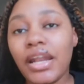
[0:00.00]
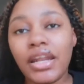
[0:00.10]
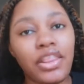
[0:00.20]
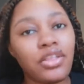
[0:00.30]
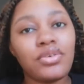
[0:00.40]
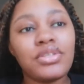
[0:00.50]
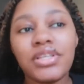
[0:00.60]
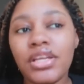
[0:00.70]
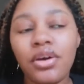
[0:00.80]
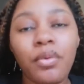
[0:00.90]
I didn't have to go
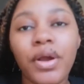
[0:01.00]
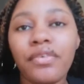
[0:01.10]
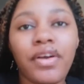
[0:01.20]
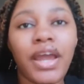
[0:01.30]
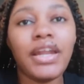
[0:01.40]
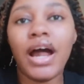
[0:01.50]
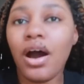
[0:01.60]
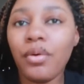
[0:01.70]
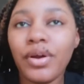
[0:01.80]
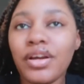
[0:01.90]
sit nowhere for 8
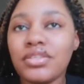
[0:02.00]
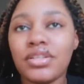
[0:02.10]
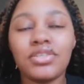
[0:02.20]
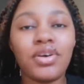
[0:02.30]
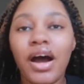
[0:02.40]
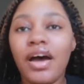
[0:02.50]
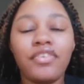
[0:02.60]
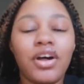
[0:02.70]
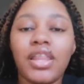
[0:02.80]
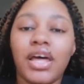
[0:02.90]
hours and drive
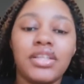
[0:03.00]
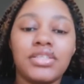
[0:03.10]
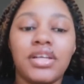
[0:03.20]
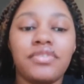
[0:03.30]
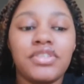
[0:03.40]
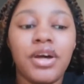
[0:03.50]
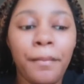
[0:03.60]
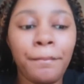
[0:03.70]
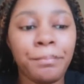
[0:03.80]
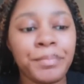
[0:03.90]
and all that other stuff.
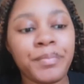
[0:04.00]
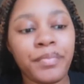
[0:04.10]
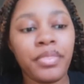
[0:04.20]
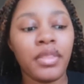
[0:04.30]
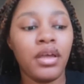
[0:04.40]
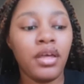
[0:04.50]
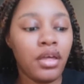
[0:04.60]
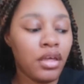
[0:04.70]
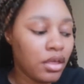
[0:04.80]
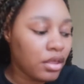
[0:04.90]
So
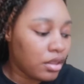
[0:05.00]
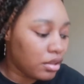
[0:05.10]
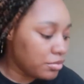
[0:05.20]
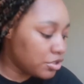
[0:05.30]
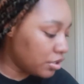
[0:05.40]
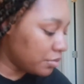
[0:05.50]
let me show you the